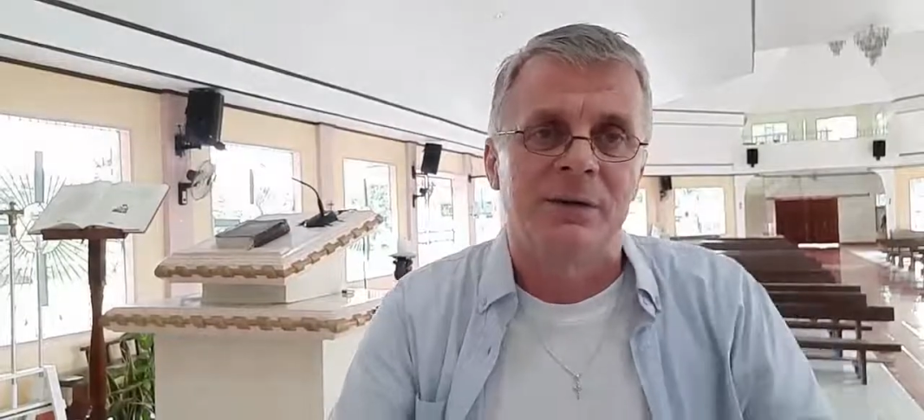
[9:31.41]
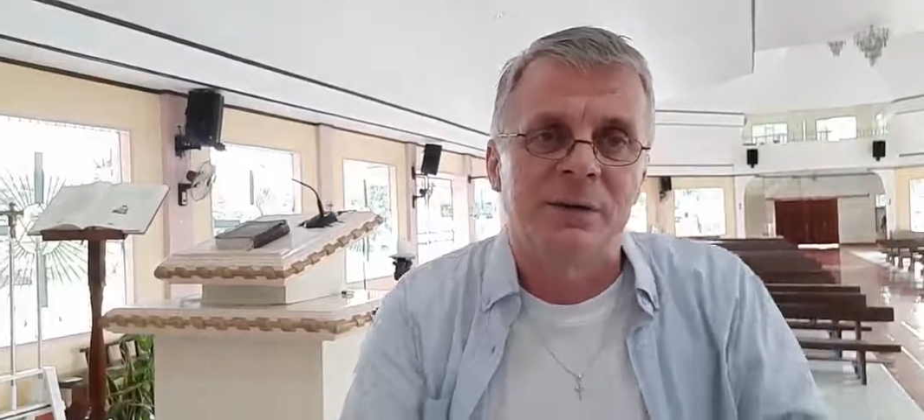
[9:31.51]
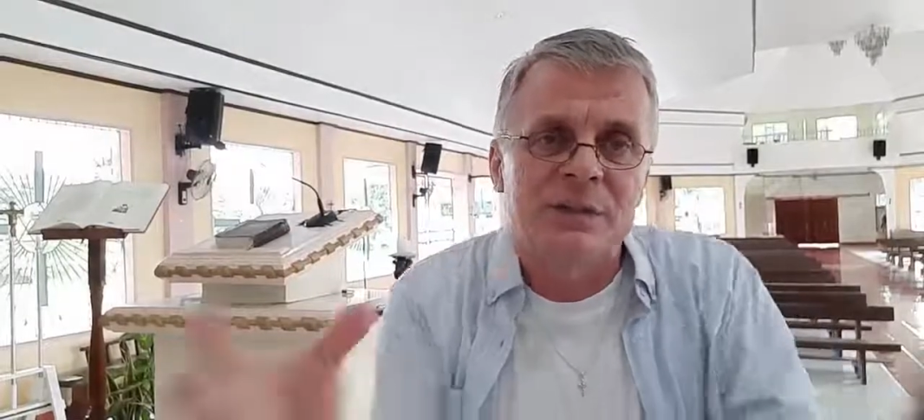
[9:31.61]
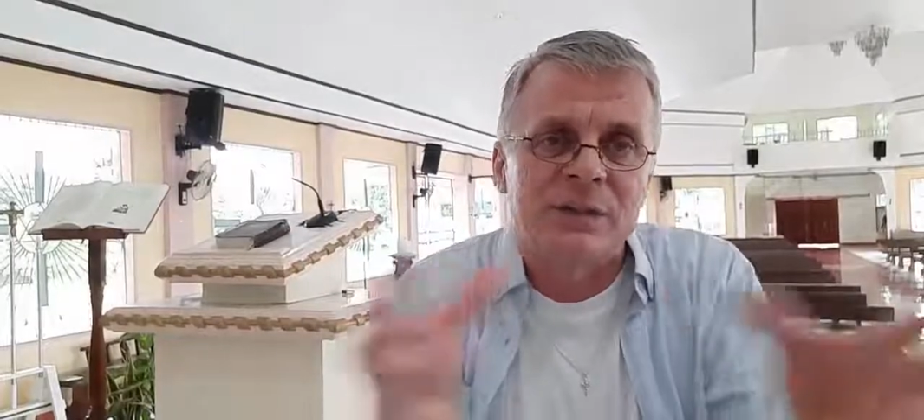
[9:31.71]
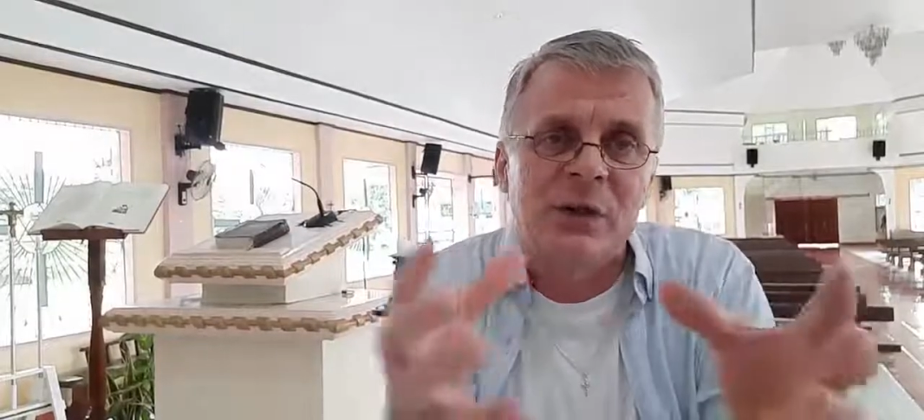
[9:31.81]

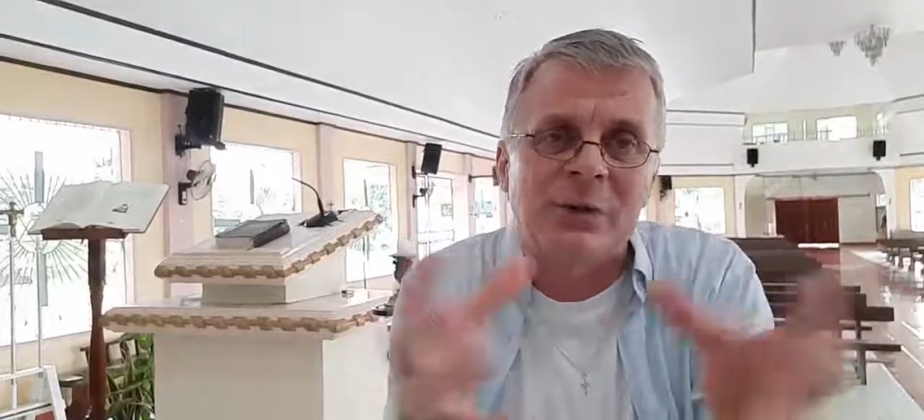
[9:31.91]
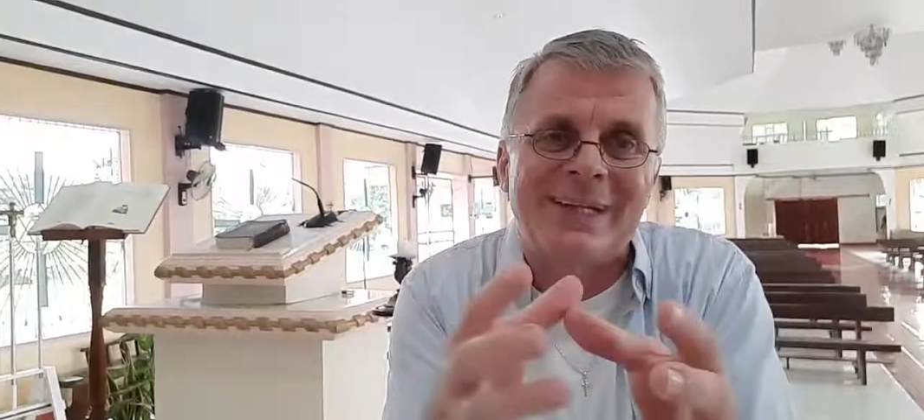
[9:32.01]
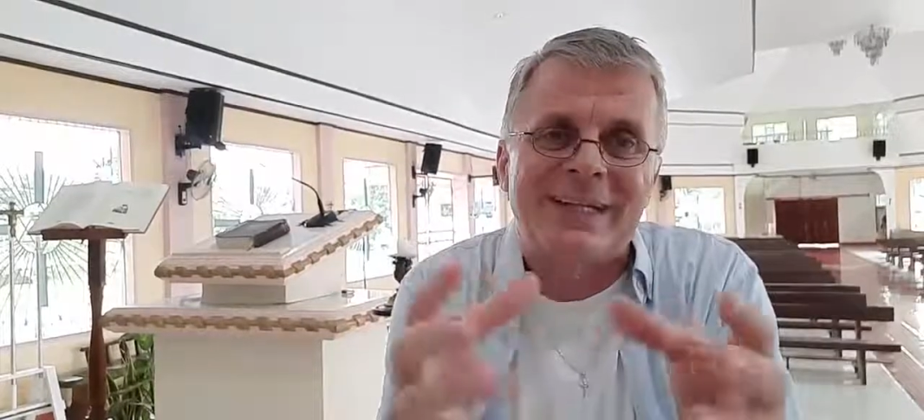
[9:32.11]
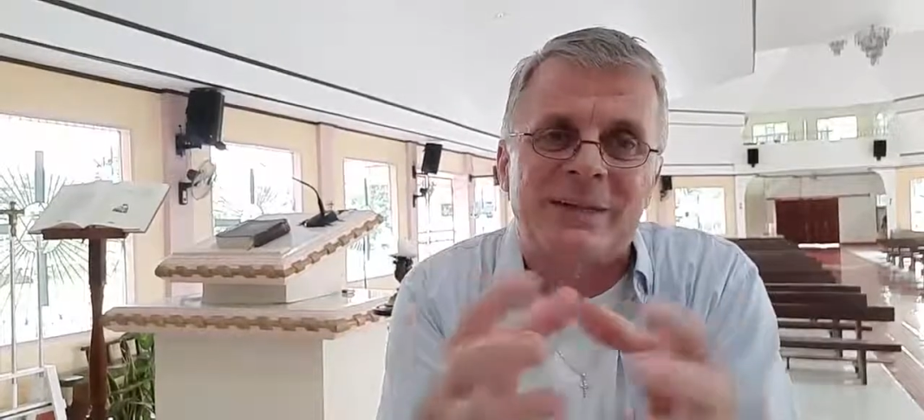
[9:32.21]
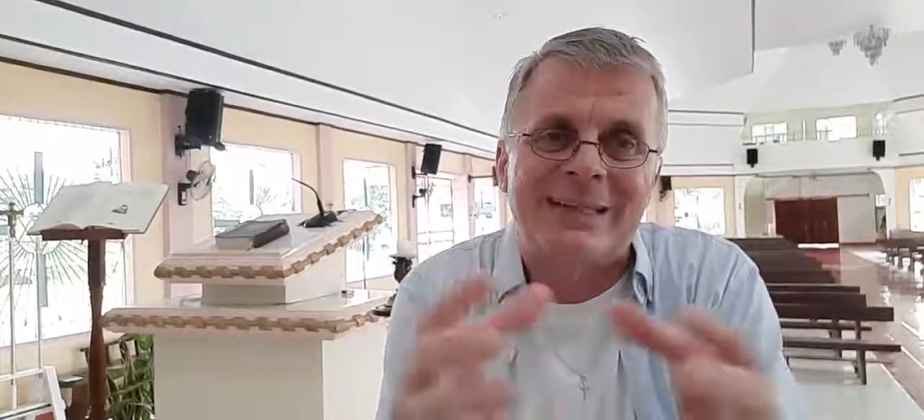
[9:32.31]
There is
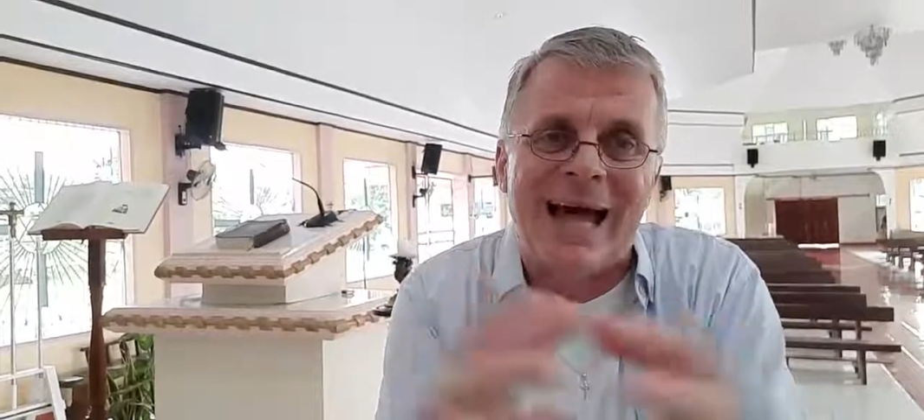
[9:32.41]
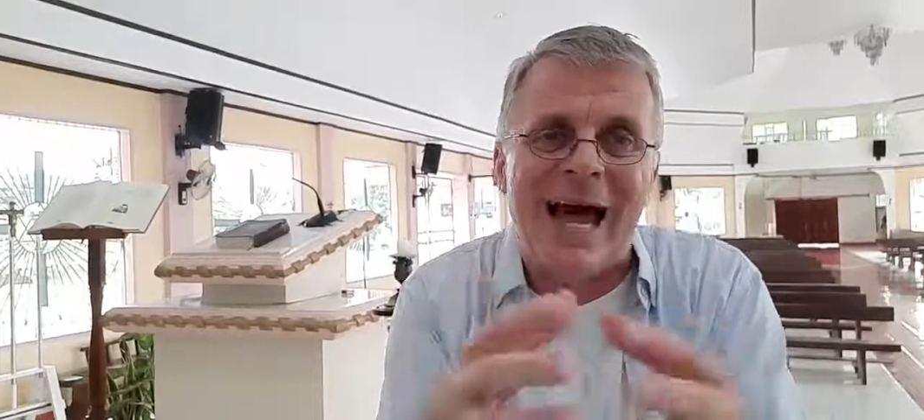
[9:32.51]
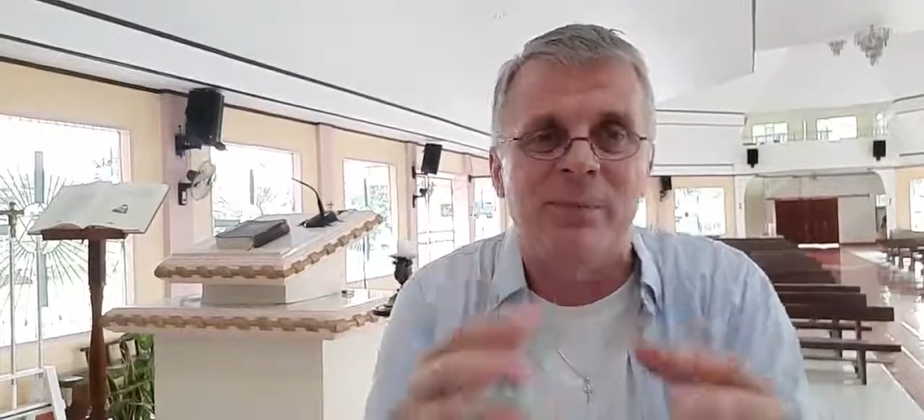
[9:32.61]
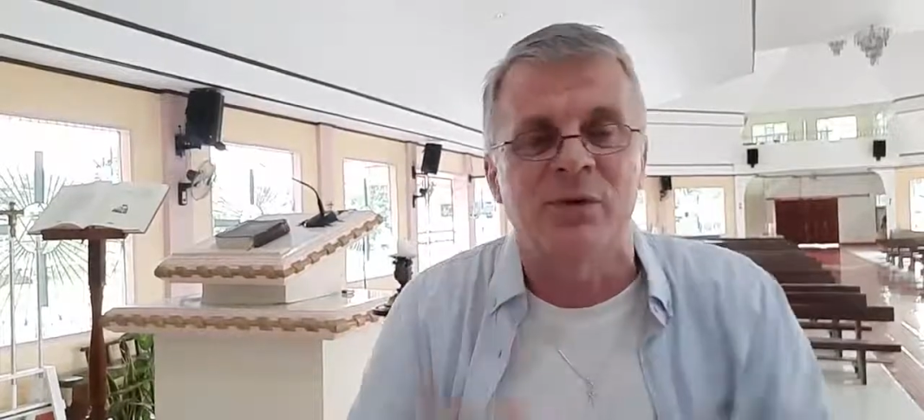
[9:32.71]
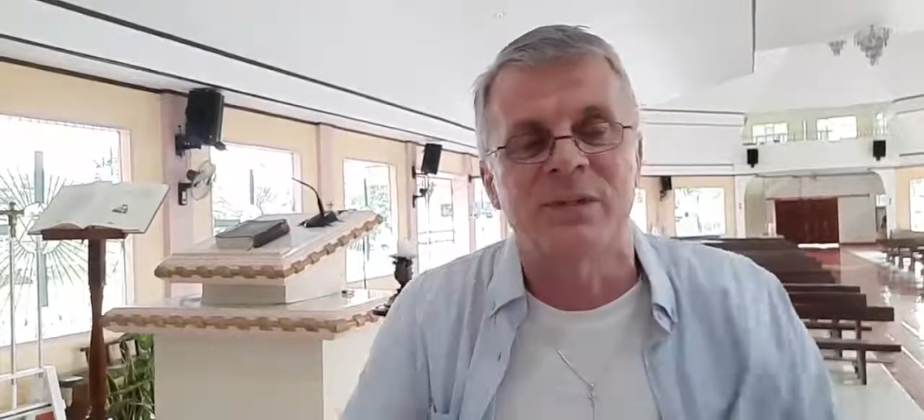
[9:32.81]
no that
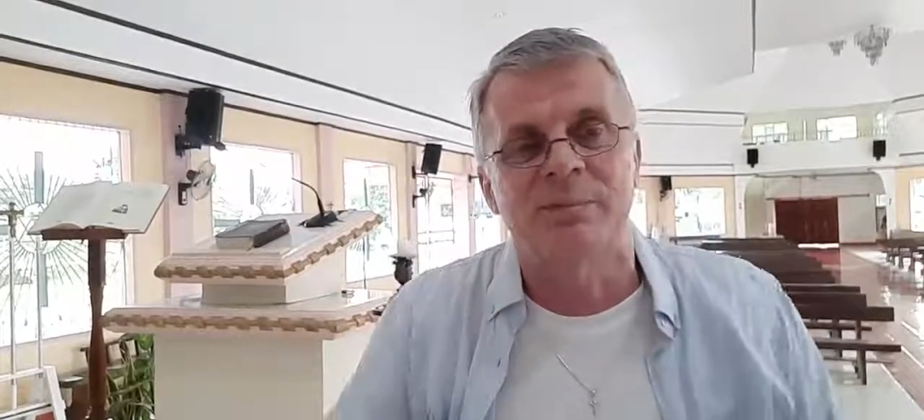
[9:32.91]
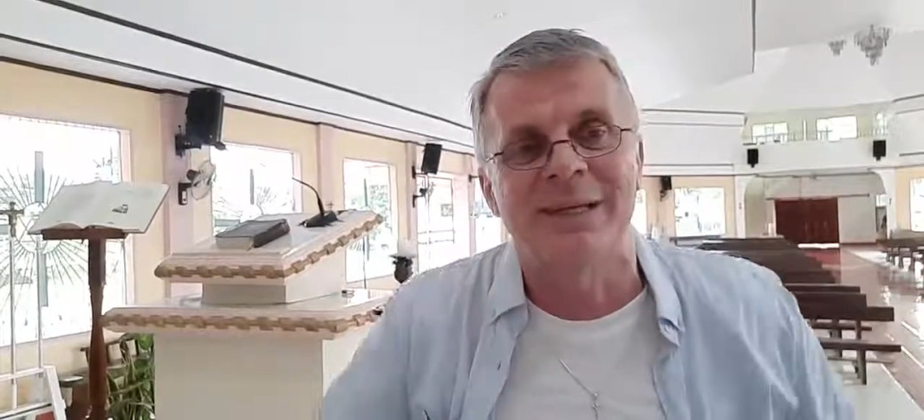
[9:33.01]
time of